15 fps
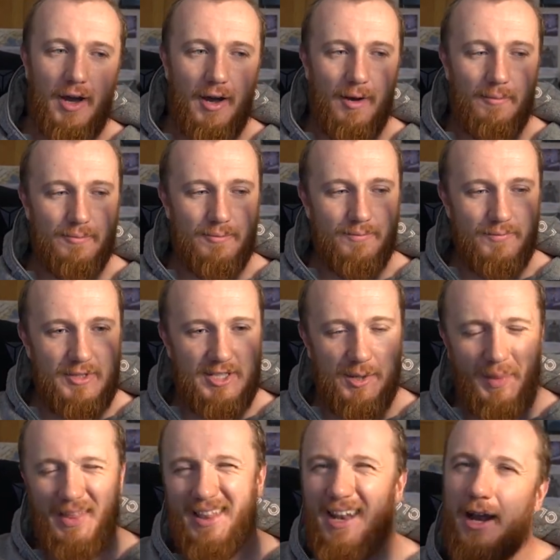um,
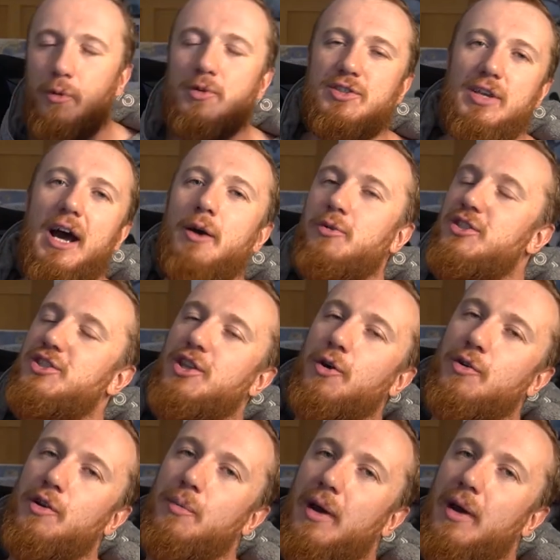something that I was I was stoked